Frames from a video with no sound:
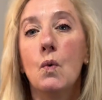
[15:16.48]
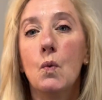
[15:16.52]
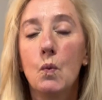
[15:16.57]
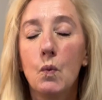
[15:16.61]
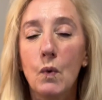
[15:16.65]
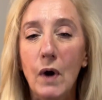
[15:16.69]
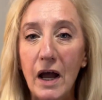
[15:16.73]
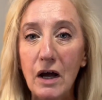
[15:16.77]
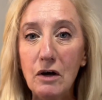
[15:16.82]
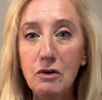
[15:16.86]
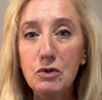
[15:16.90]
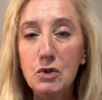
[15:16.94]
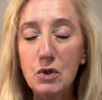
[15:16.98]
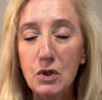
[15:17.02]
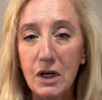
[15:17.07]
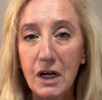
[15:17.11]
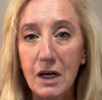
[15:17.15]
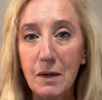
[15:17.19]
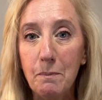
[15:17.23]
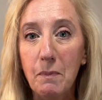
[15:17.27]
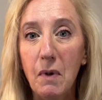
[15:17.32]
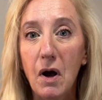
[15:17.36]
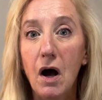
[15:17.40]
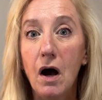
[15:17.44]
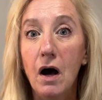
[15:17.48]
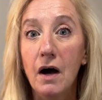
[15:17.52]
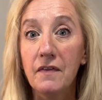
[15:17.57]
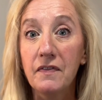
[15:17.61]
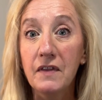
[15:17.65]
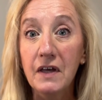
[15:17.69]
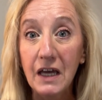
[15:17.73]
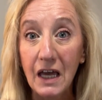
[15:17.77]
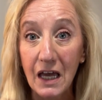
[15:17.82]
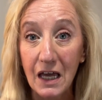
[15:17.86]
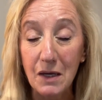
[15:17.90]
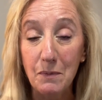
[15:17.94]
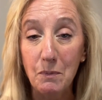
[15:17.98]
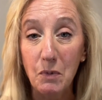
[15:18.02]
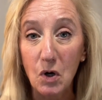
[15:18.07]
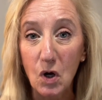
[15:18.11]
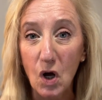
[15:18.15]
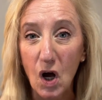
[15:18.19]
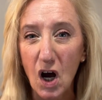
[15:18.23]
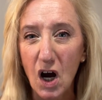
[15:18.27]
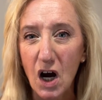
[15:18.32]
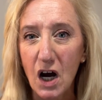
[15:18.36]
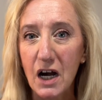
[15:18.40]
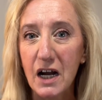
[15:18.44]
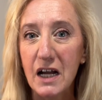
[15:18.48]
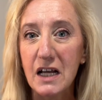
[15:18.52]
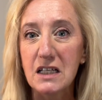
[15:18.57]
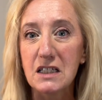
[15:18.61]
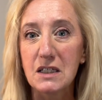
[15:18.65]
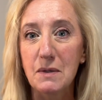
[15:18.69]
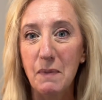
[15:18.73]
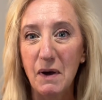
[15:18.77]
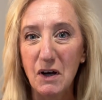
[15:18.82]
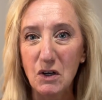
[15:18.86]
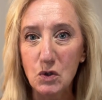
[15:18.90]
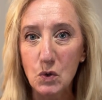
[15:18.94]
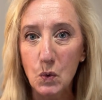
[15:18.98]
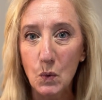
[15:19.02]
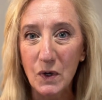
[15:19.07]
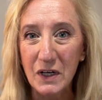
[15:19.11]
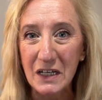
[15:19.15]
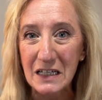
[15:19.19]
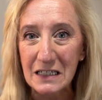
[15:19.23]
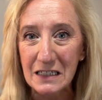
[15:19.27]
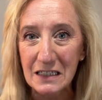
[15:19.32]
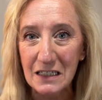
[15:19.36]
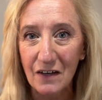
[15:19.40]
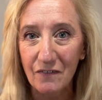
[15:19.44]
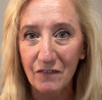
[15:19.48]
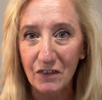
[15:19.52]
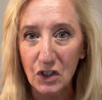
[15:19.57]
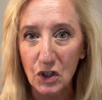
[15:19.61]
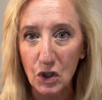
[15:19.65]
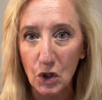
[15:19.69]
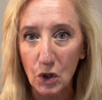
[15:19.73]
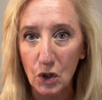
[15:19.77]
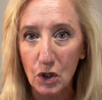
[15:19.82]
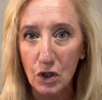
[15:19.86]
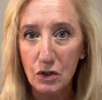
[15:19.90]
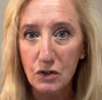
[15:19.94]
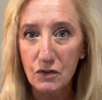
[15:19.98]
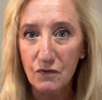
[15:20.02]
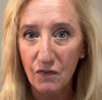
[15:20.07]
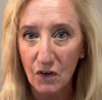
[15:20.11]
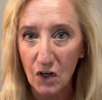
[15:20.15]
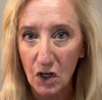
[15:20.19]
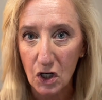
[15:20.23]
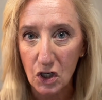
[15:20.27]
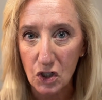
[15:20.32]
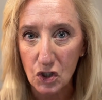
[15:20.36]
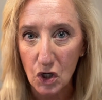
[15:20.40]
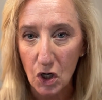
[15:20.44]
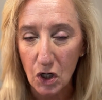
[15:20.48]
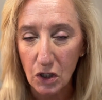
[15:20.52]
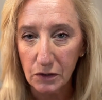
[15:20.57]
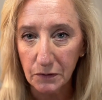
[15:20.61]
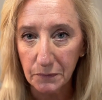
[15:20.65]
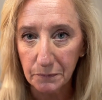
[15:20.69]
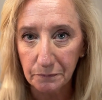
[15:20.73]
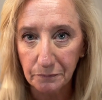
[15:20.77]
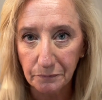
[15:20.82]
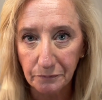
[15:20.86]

Round trip on the cable car is about 27 euros for an adult,